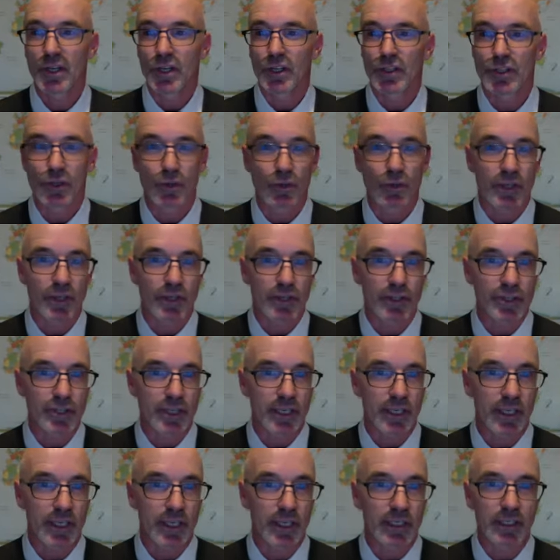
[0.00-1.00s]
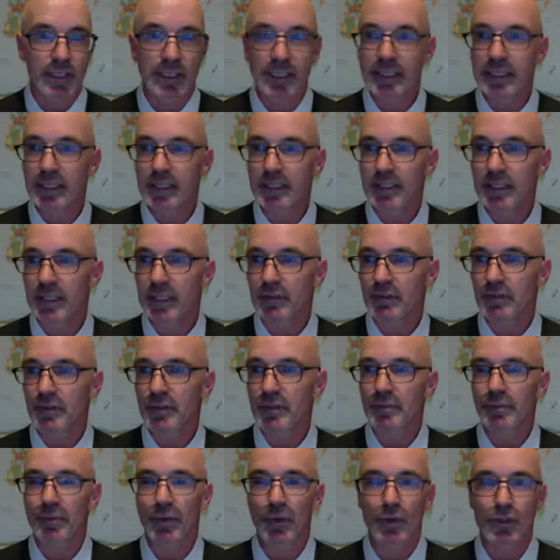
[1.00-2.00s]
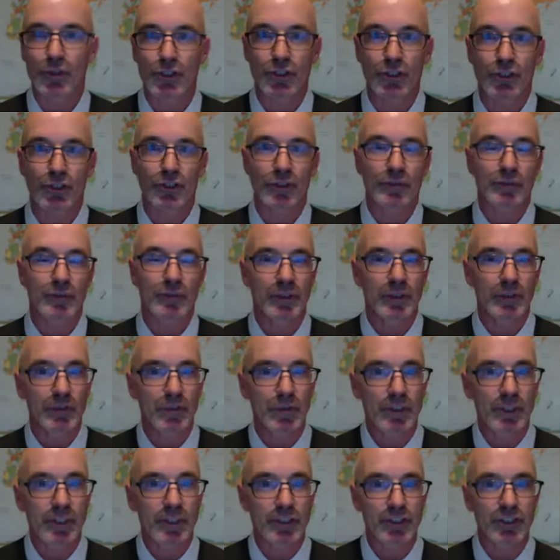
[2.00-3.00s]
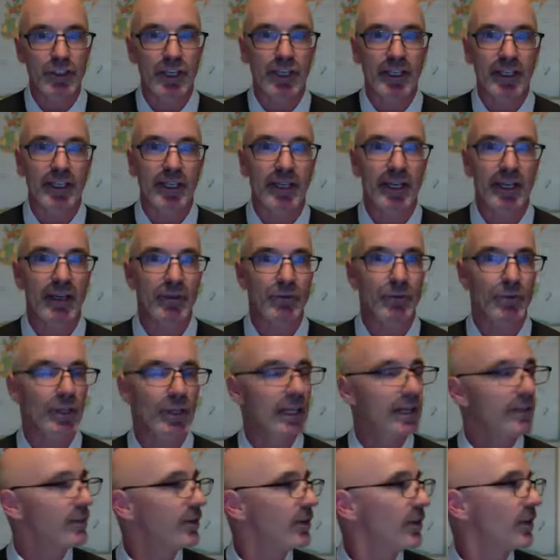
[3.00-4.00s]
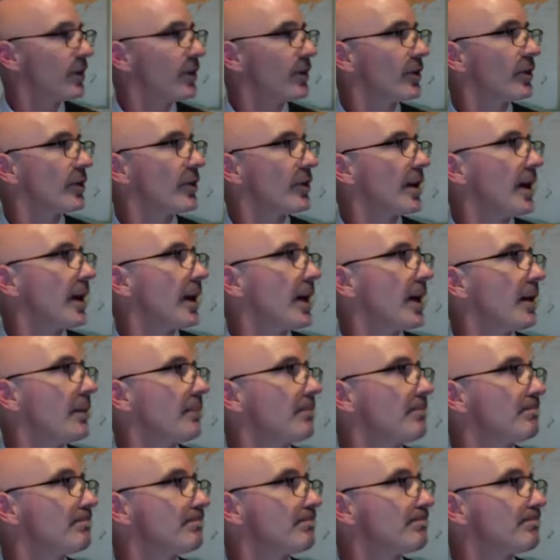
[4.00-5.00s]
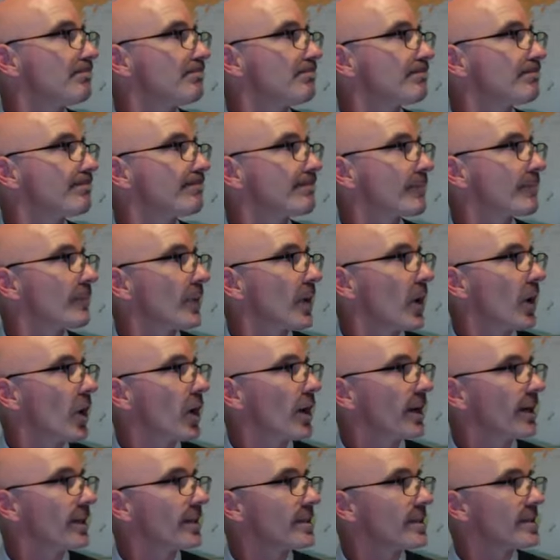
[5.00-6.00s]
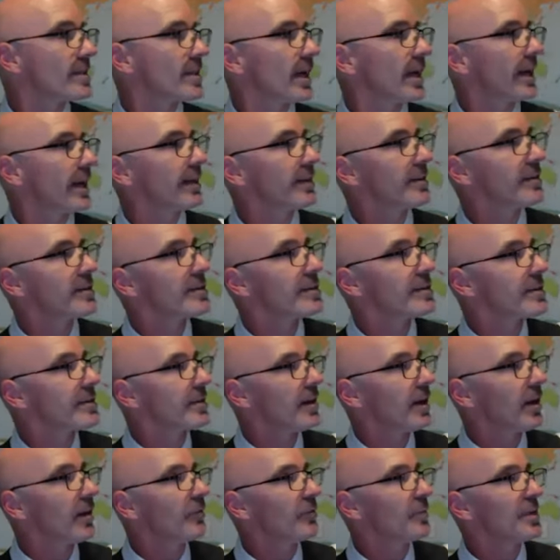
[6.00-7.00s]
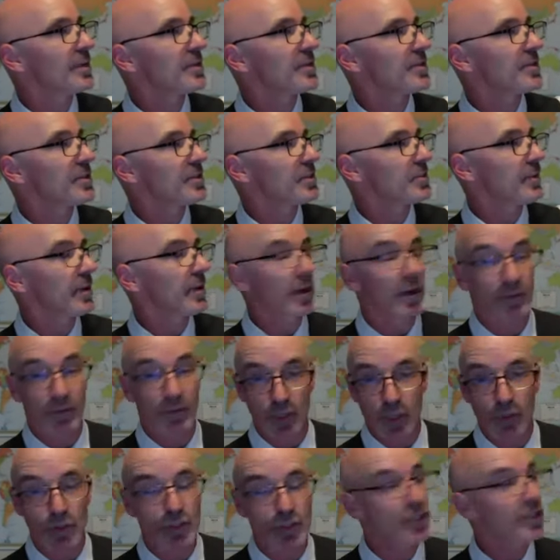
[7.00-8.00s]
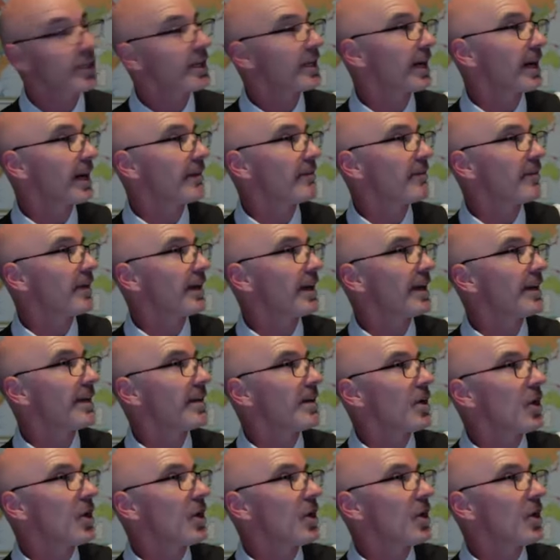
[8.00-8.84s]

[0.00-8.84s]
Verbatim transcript: So there's a, a link in there for the brochure. Feel free to check it out. We'll have another um, Art and Science of Business uh, Coaching Cafe